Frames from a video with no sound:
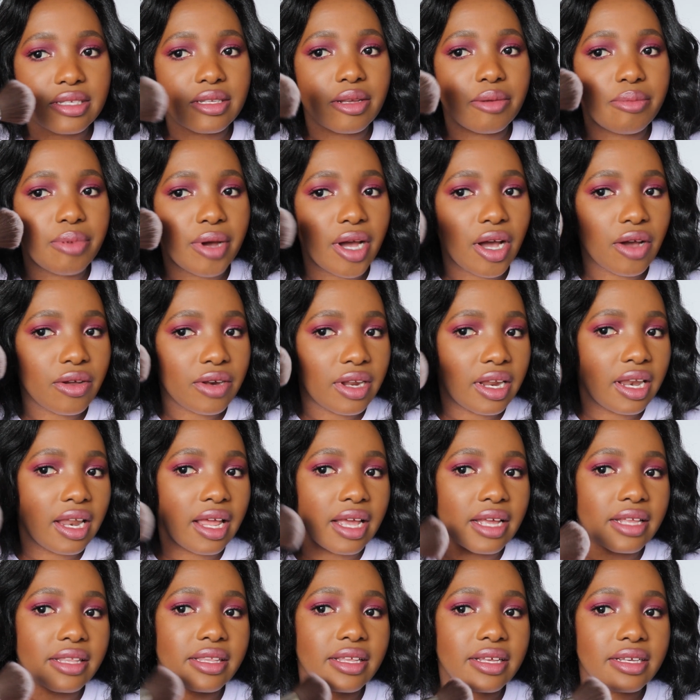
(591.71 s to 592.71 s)
the powder
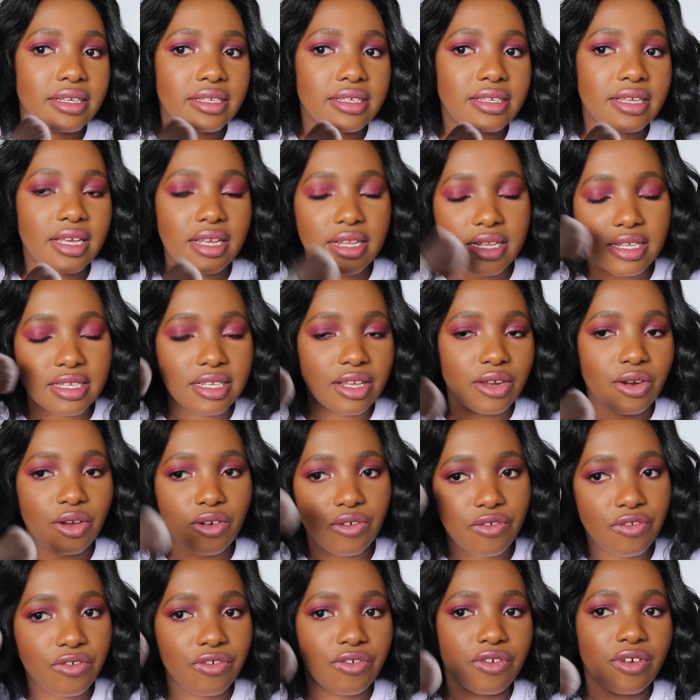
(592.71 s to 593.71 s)
like this instead
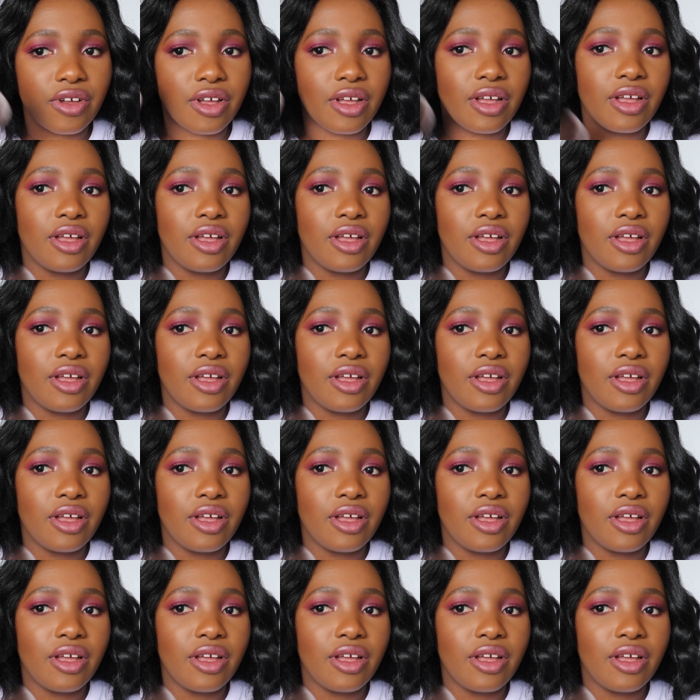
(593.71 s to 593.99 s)
of,